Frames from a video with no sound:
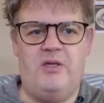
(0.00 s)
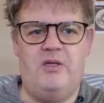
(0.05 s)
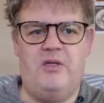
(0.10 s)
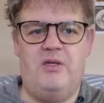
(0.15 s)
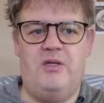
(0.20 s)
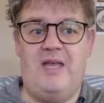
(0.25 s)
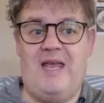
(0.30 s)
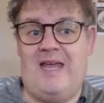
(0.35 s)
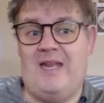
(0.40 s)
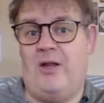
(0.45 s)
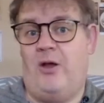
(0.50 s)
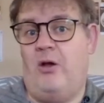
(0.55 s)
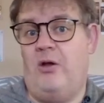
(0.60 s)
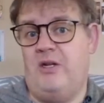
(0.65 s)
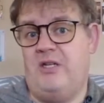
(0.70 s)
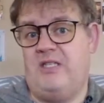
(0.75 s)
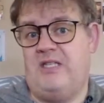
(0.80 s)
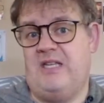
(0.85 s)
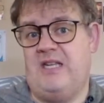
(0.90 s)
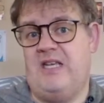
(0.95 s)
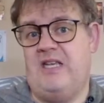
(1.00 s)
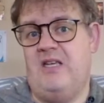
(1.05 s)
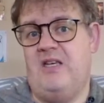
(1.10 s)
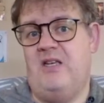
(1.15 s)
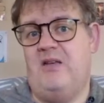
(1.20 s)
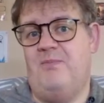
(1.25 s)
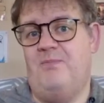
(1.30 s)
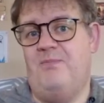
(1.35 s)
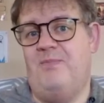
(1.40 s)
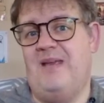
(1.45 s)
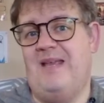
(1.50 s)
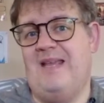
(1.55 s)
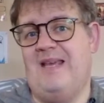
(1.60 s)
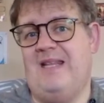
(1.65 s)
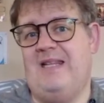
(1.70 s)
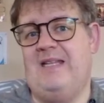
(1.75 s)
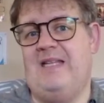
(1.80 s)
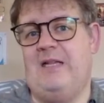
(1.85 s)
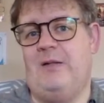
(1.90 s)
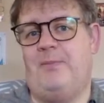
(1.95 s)
and honestly, being a
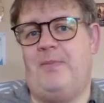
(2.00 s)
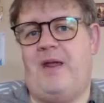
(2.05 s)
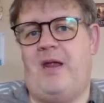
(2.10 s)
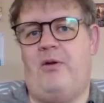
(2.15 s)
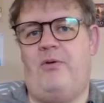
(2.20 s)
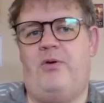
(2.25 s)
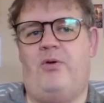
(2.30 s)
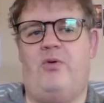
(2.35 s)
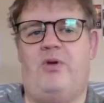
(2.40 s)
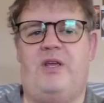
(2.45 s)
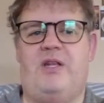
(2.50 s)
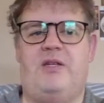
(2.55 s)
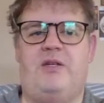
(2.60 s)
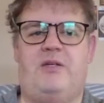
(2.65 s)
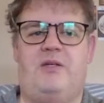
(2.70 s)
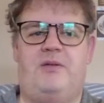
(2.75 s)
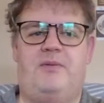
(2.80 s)
little paranoid.